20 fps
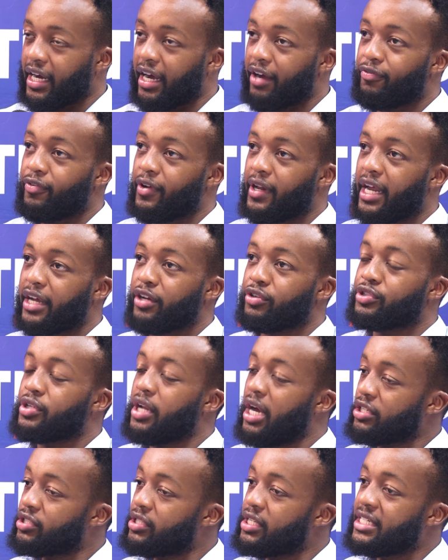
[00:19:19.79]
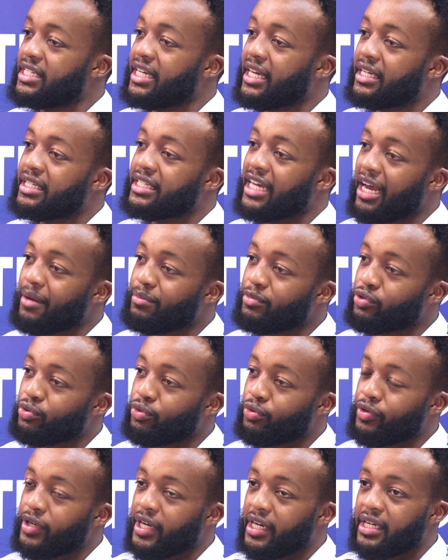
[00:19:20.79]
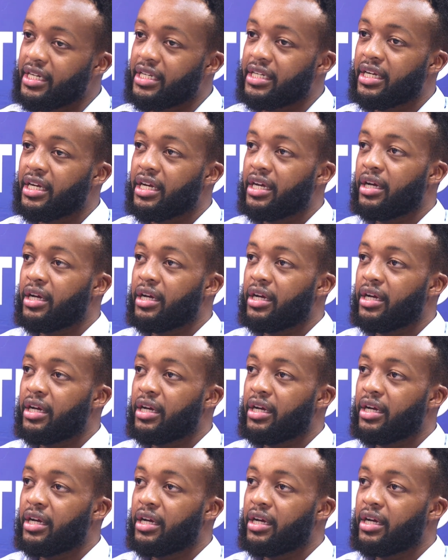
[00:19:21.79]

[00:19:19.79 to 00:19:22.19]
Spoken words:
I feel like you should actually take time to read